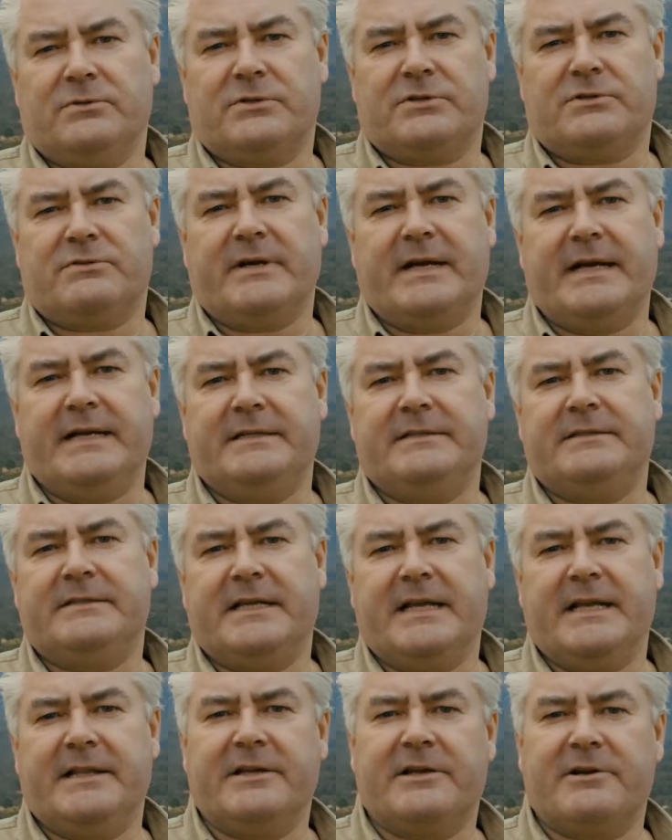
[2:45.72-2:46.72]
strain
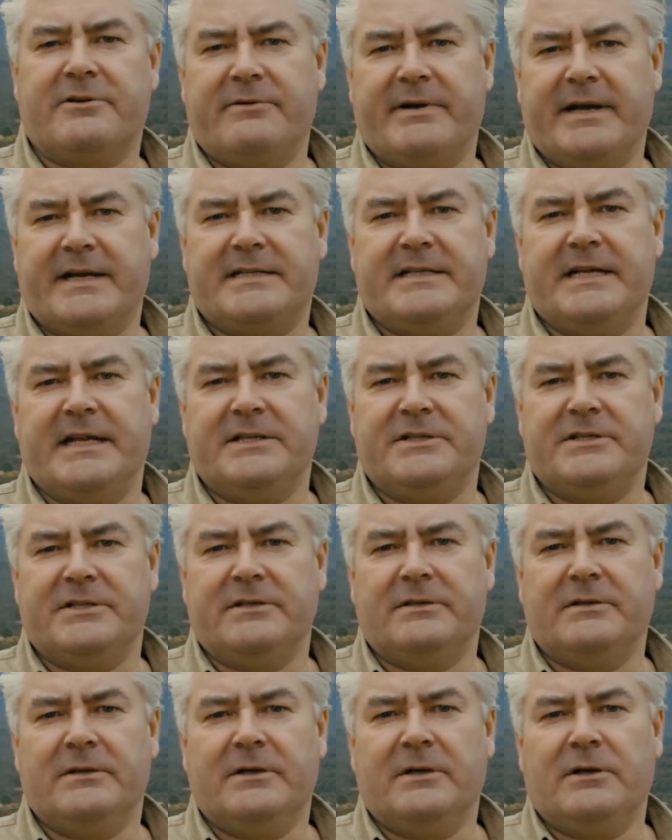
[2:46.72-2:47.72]
to get the correct
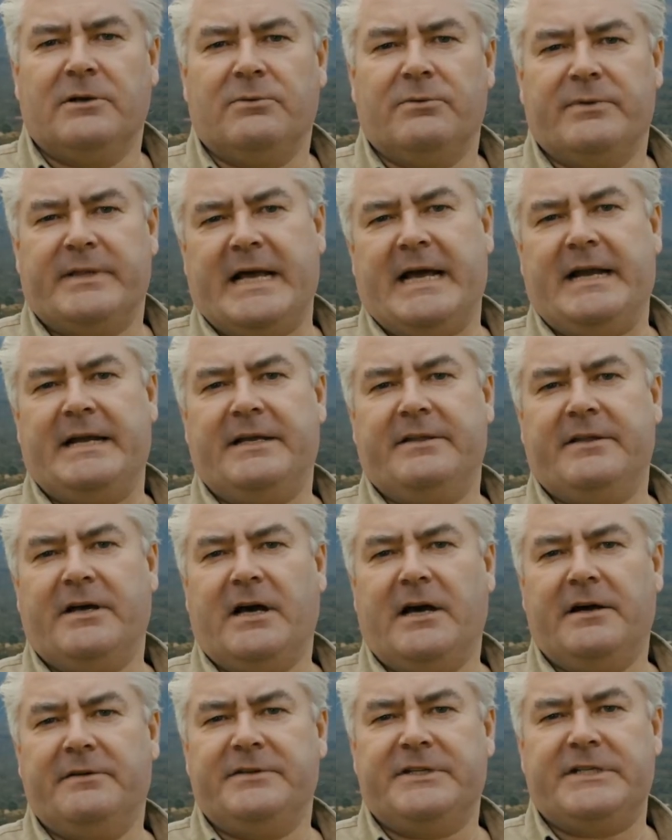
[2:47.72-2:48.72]
tension without either
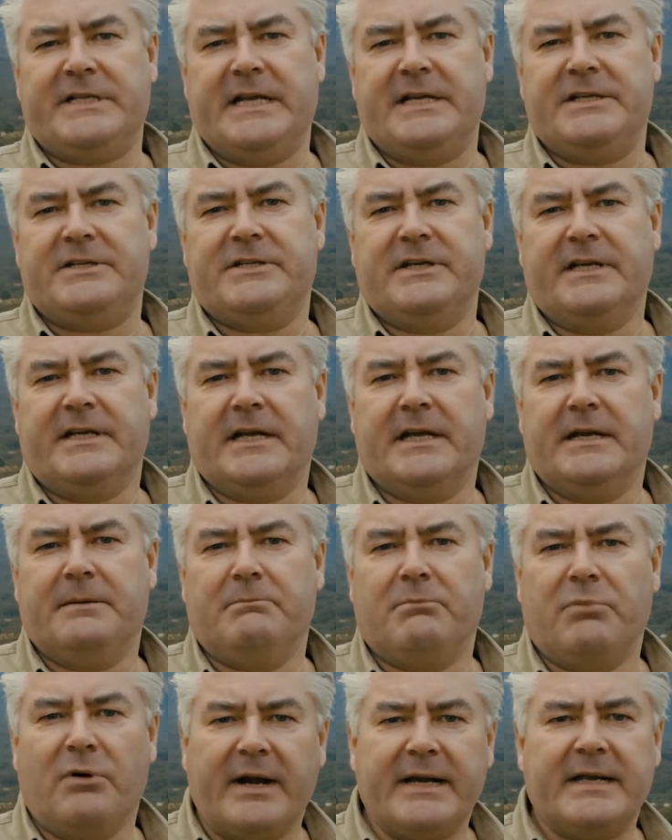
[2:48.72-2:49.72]
over-tensioning
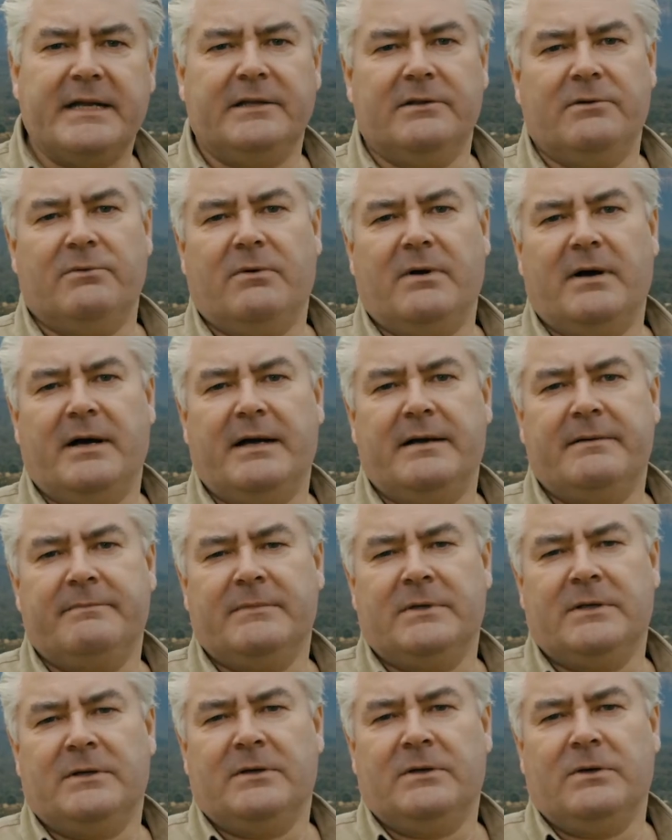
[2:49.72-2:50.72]
and breaking the wire
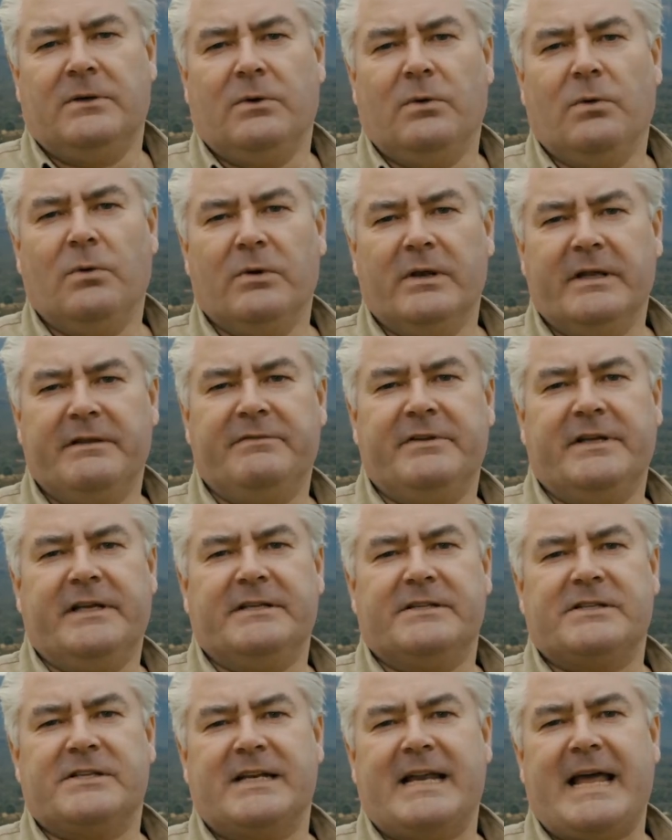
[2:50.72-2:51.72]
or leaving
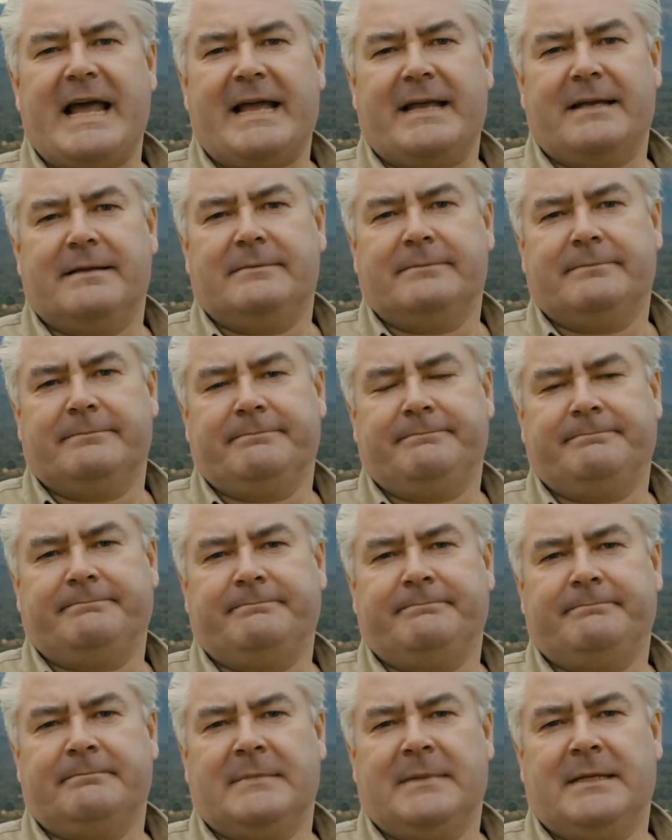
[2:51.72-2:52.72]
it slack.
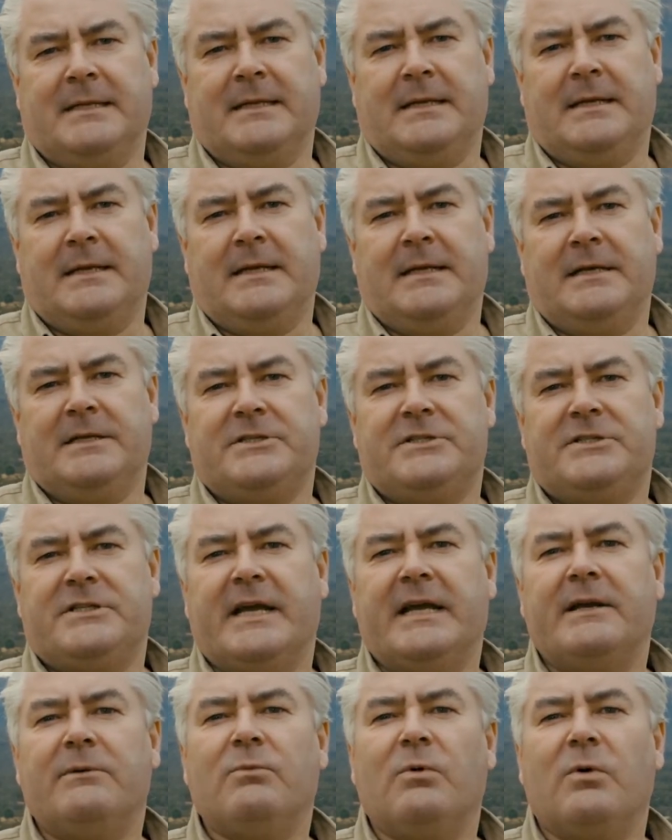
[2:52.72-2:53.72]

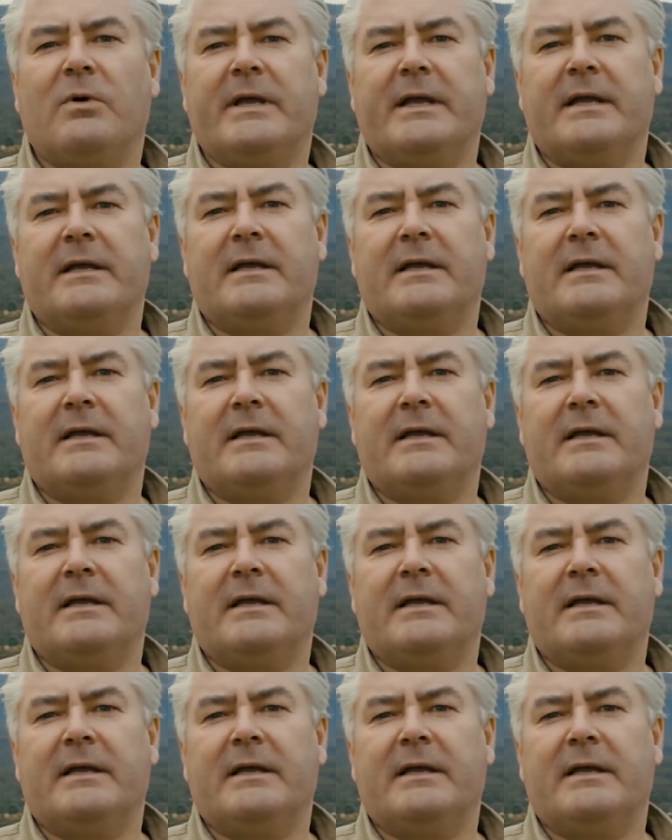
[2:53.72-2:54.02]
Chain walking